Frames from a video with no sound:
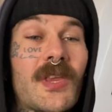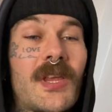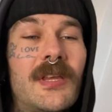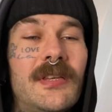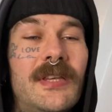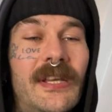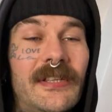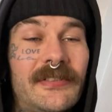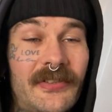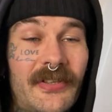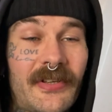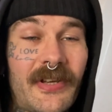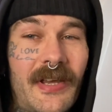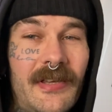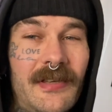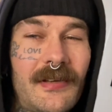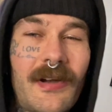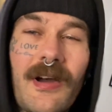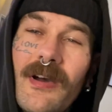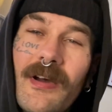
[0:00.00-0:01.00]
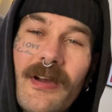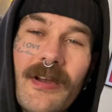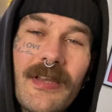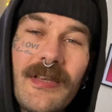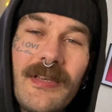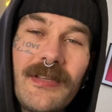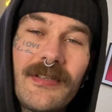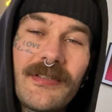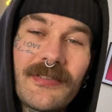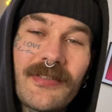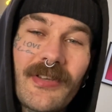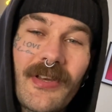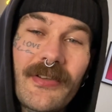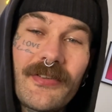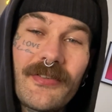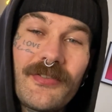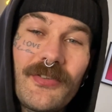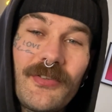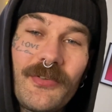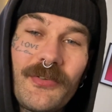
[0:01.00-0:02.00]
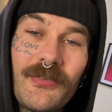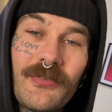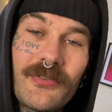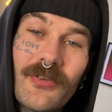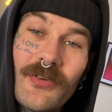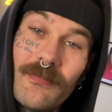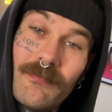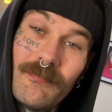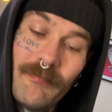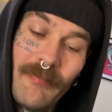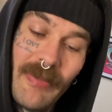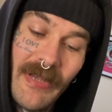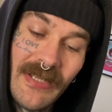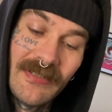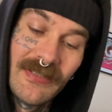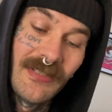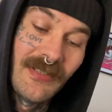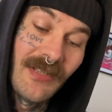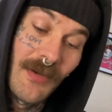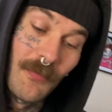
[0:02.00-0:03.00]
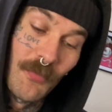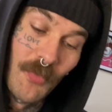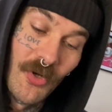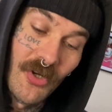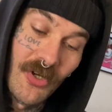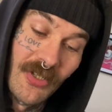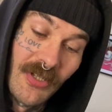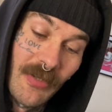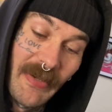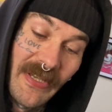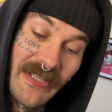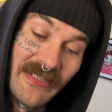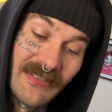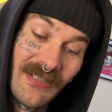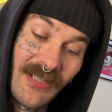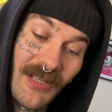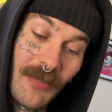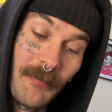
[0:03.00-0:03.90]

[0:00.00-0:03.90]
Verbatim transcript: Yesterday, I decided to do some painting and work on the base a little